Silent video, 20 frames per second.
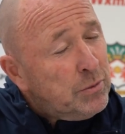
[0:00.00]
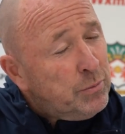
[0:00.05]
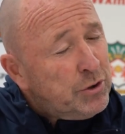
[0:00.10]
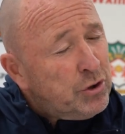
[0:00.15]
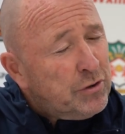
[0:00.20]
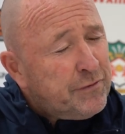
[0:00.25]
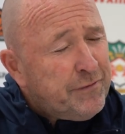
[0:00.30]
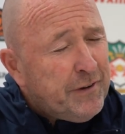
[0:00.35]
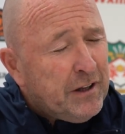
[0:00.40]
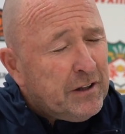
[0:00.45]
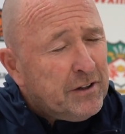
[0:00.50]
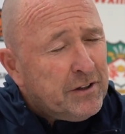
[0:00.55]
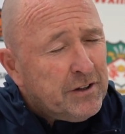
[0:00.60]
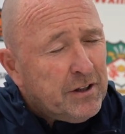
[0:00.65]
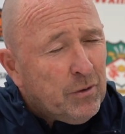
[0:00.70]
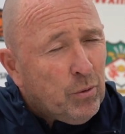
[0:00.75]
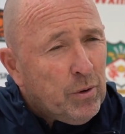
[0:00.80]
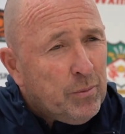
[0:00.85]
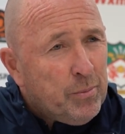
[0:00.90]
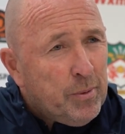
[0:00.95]
and we just felt that
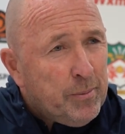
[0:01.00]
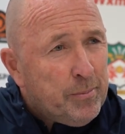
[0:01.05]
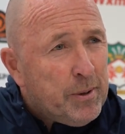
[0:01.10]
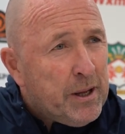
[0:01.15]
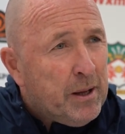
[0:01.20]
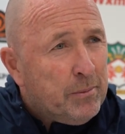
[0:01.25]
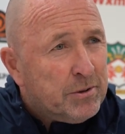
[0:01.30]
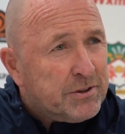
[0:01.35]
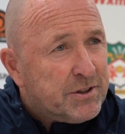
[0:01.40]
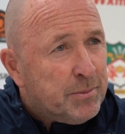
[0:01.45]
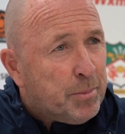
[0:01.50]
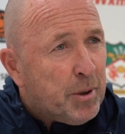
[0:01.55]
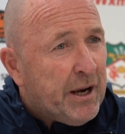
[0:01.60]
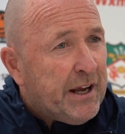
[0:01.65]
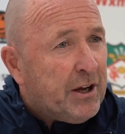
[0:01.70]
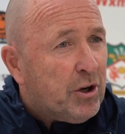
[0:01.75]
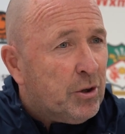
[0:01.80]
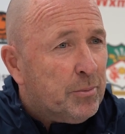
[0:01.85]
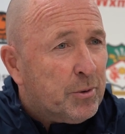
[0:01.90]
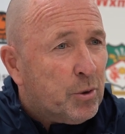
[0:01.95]
they would be able to
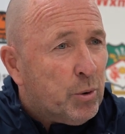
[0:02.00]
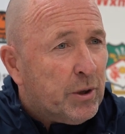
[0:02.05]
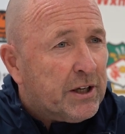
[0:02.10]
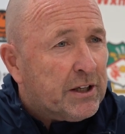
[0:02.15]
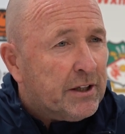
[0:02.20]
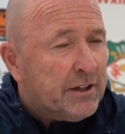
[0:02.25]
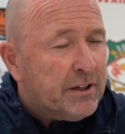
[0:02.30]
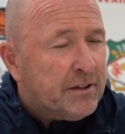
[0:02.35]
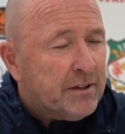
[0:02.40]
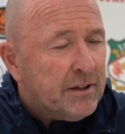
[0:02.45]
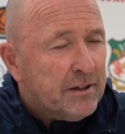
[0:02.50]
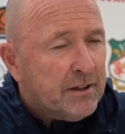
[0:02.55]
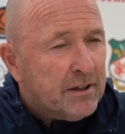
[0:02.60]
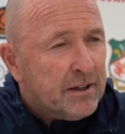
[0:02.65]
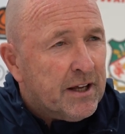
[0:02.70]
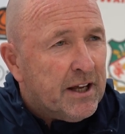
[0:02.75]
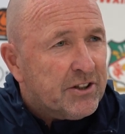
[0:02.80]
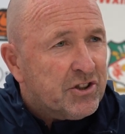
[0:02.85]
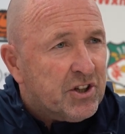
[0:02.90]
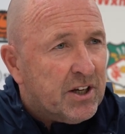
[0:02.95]
break on them quickly and
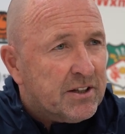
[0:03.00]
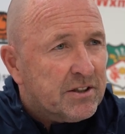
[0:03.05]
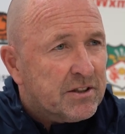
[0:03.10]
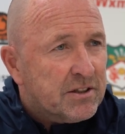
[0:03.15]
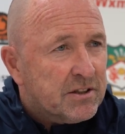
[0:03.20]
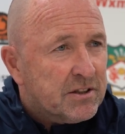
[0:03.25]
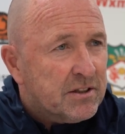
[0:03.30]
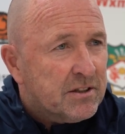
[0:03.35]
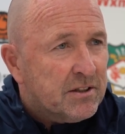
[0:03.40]
get chances,